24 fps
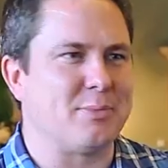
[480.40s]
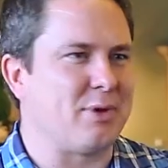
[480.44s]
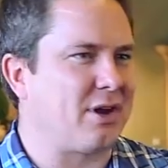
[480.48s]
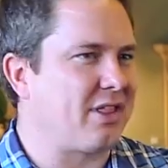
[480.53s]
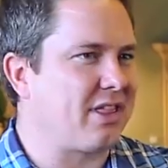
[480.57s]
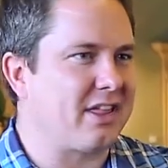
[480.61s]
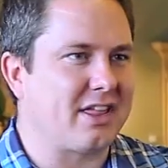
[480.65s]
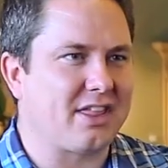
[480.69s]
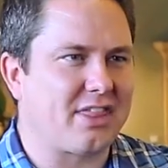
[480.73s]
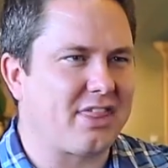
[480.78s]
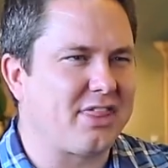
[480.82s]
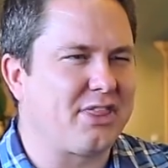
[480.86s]
number, I
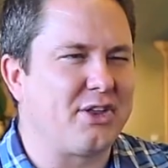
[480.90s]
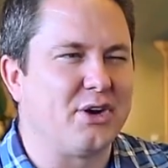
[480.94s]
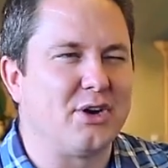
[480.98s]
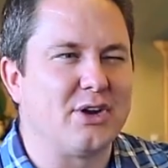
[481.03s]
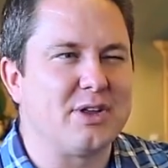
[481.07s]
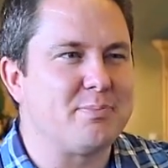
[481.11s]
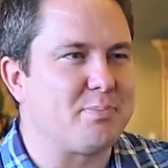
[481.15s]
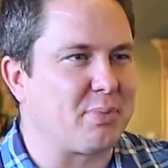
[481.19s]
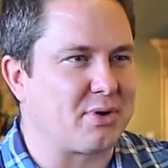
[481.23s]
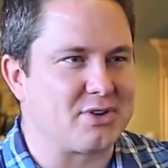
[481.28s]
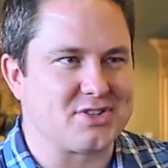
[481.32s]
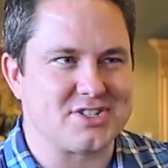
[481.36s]
think
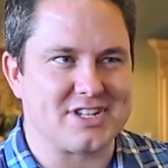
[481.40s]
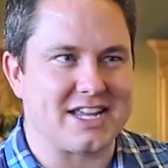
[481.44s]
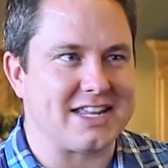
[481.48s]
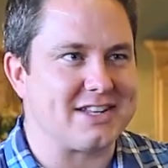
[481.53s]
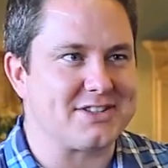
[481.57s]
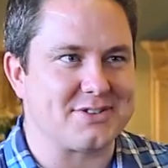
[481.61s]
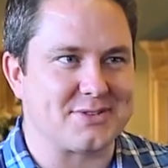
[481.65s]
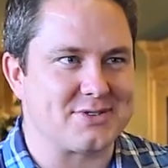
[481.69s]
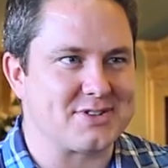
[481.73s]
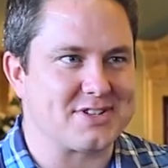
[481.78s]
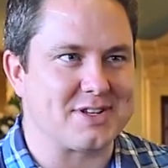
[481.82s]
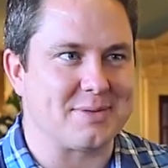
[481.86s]

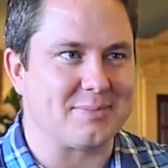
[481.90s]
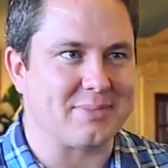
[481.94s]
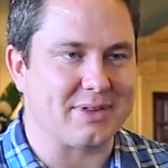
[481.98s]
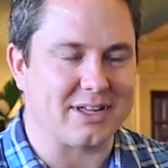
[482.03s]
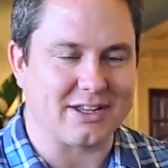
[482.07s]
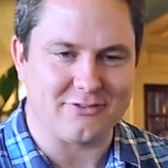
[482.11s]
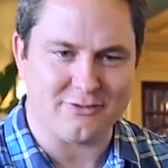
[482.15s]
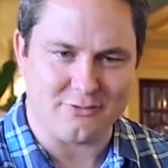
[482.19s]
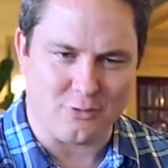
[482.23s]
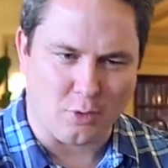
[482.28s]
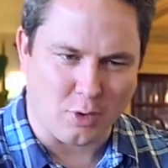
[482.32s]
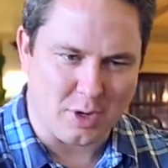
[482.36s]
30% or
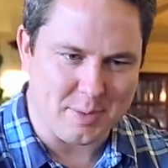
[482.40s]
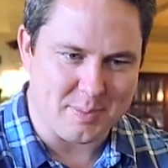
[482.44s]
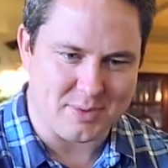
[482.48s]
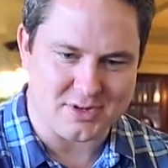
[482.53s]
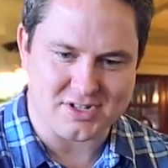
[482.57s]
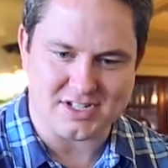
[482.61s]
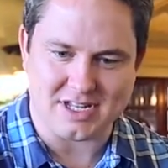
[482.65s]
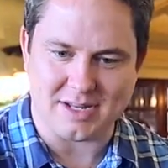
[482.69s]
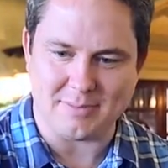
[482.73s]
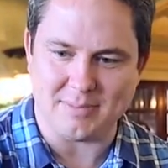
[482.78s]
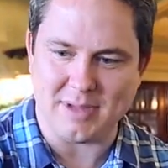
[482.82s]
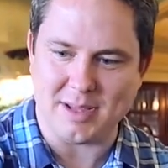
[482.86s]
something,
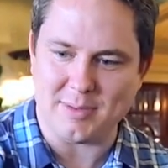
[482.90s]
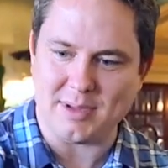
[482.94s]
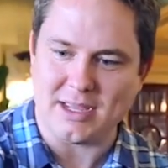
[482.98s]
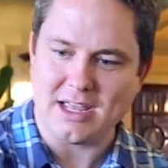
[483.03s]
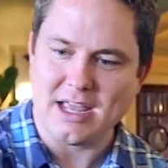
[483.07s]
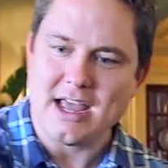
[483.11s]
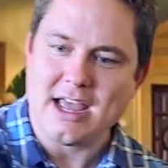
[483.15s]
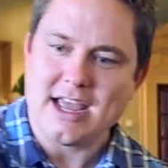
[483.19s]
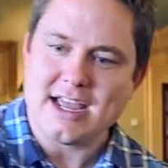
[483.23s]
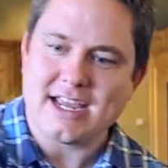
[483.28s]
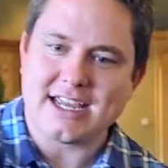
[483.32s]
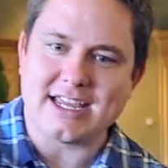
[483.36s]
40% maybe,
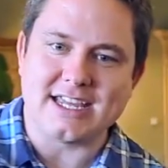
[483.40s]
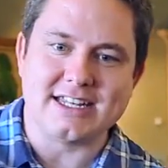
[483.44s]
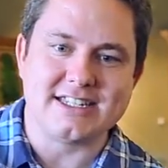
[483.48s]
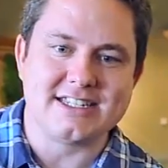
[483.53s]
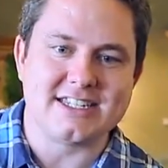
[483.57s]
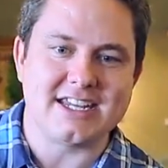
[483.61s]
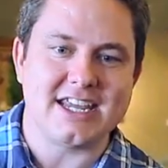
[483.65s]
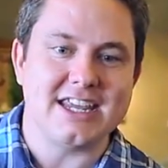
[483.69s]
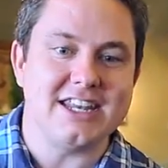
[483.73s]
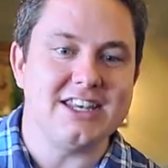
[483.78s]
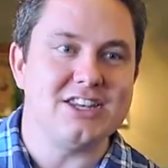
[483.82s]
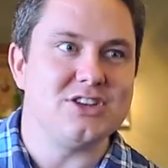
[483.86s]

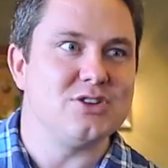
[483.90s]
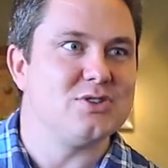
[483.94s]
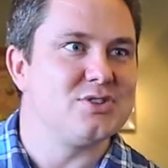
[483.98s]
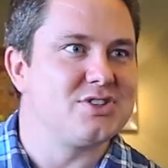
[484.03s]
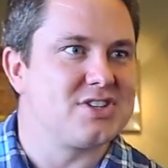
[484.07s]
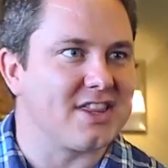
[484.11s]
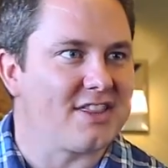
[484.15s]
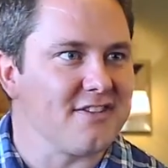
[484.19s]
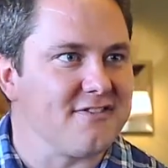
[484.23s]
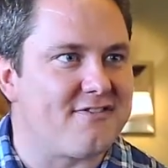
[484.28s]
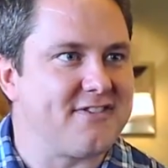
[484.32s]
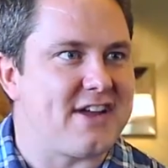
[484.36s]
continued
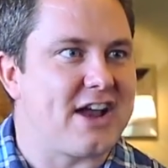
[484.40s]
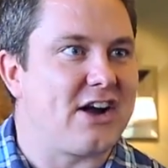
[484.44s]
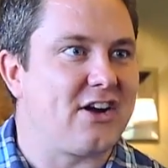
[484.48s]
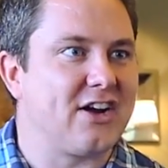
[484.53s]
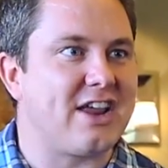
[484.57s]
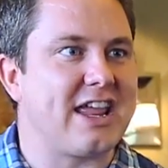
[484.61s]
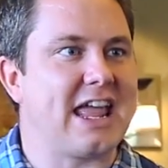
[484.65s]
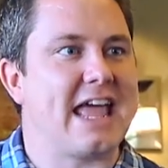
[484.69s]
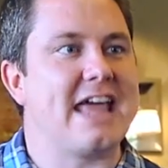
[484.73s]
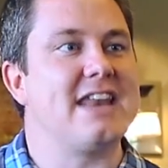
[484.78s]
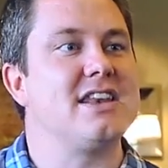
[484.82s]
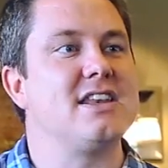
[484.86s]
to the
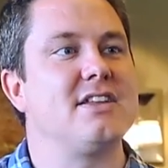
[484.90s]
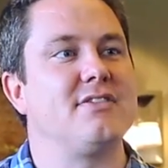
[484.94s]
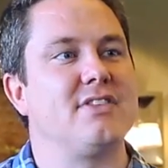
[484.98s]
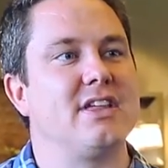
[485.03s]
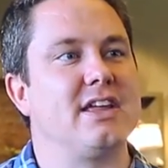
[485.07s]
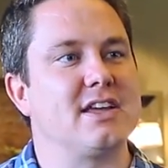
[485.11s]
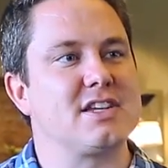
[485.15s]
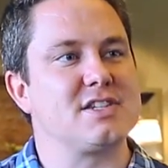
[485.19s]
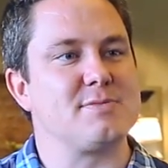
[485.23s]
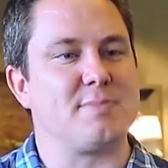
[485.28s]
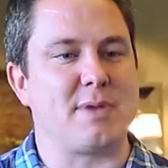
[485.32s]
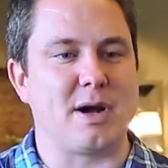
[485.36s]
very end of
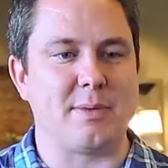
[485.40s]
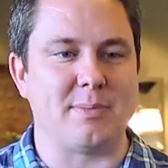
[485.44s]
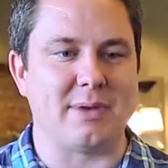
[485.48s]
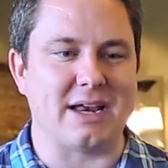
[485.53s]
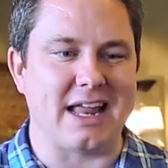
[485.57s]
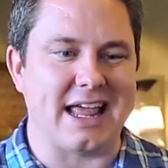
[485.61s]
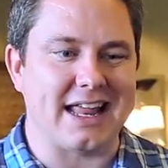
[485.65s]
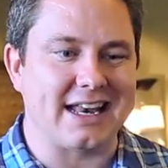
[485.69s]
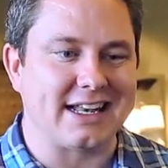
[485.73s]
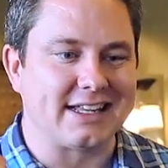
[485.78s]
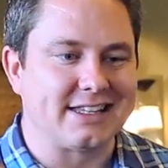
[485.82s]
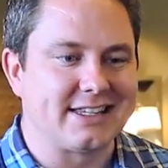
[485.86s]
the
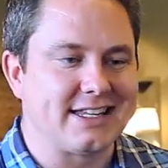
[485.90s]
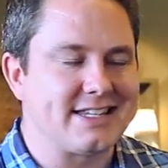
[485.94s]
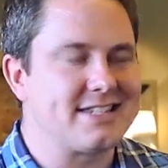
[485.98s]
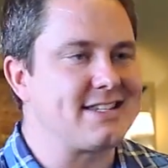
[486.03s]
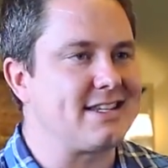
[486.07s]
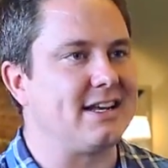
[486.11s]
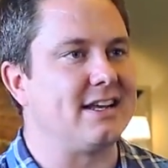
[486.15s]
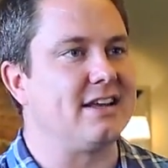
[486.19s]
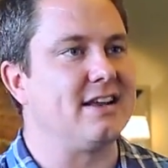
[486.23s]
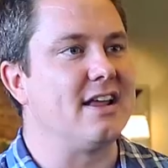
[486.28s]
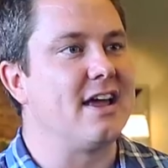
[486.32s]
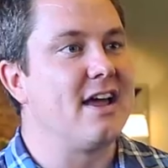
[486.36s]
experiment and
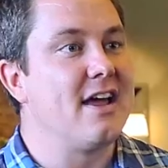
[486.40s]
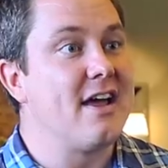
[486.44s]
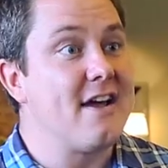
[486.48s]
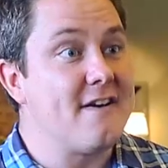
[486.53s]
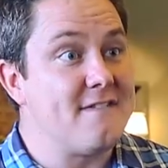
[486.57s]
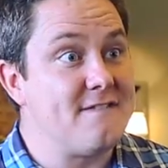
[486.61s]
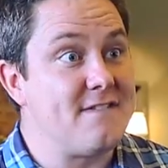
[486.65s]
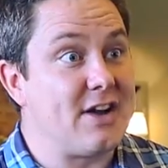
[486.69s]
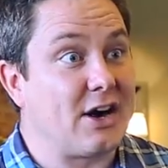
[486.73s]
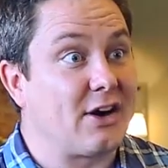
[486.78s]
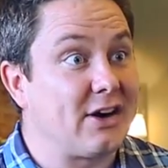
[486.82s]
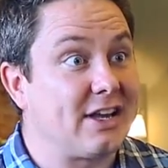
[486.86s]
elicited
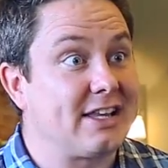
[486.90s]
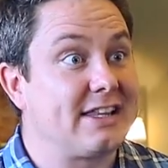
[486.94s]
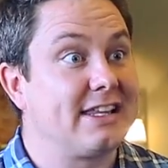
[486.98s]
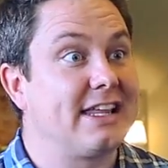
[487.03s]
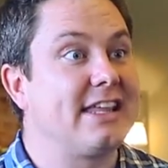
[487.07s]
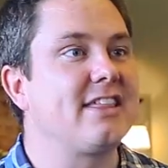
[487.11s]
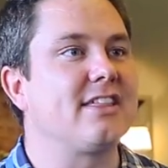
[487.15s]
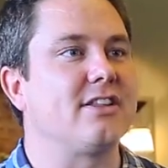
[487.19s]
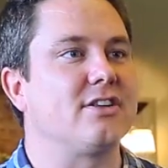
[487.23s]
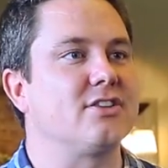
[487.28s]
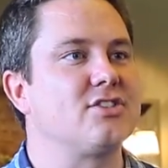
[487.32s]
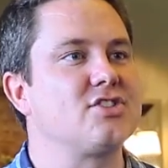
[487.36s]
very
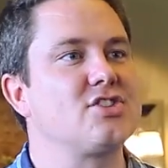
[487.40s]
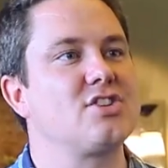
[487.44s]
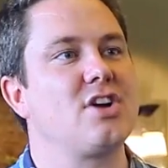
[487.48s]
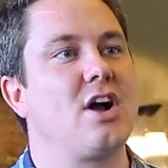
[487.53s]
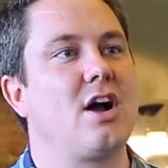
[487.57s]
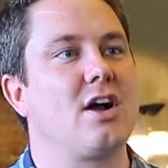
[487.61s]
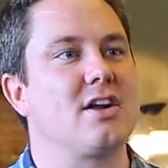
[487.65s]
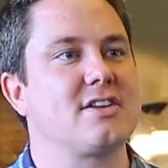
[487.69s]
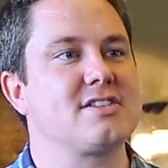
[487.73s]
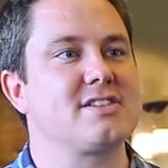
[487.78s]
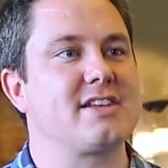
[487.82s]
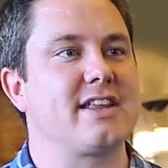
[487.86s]
lethal
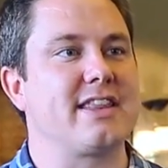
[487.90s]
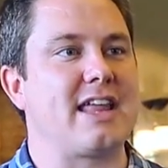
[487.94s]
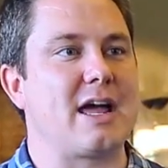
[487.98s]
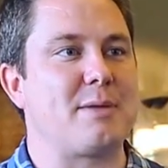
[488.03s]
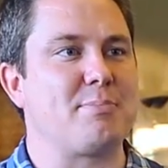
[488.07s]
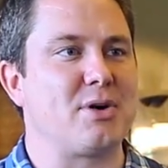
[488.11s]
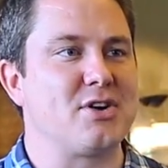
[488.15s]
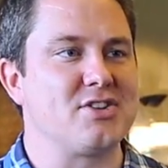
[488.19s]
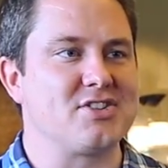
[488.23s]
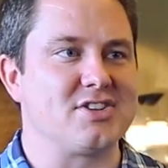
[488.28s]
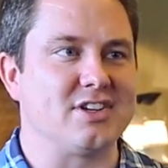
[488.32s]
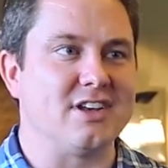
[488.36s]
shocks to
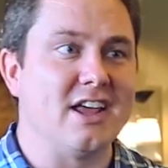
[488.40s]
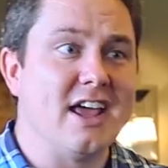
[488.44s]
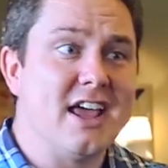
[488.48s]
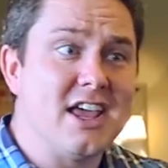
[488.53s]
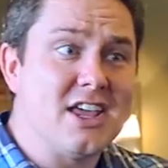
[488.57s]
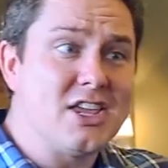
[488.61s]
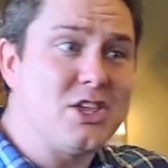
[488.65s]
that person.